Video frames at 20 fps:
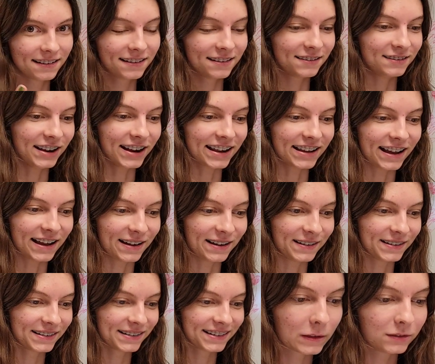check it out.
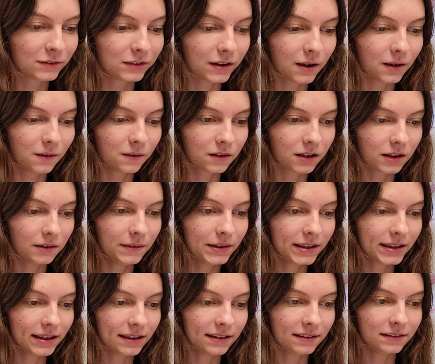So
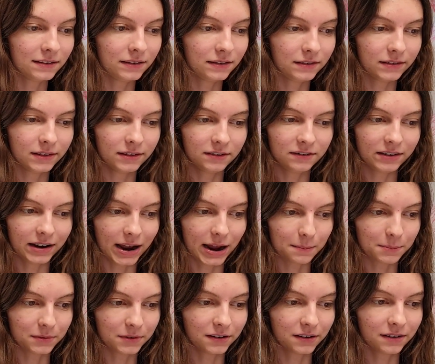going into this
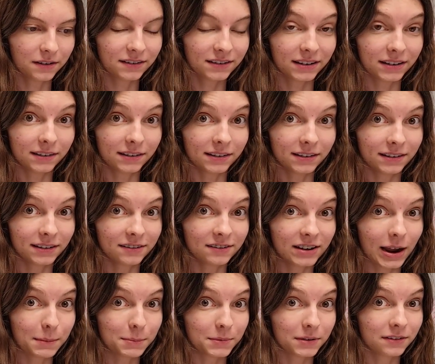chapter, since it's the
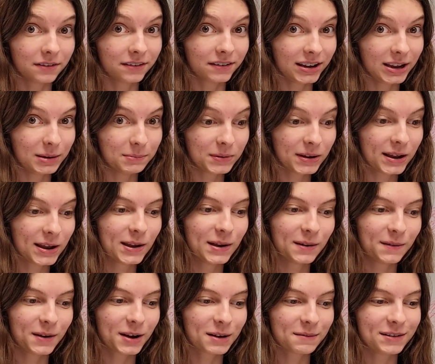chapter sleep,
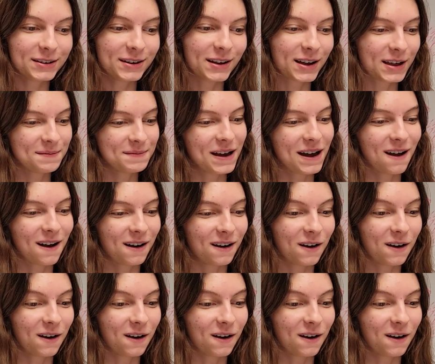we're going to be talking about our